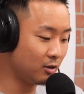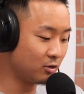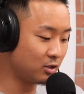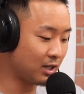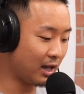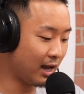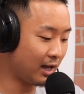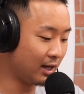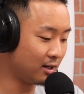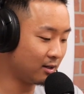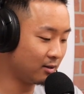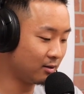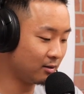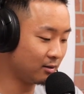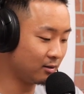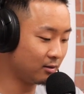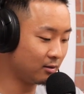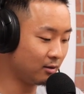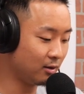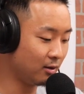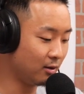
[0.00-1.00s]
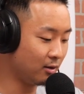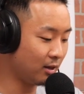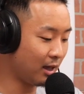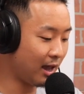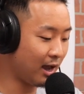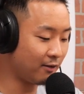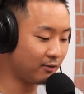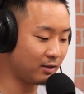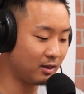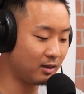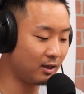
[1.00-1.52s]
there's like, they
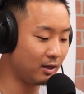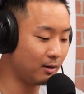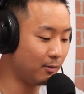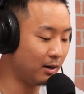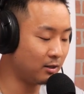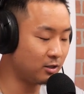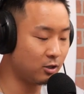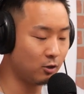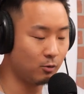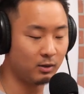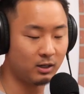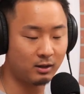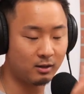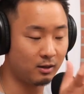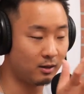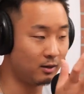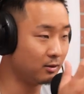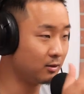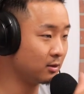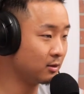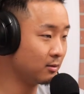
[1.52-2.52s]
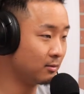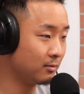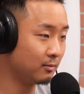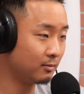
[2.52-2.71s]
have to think about so many things.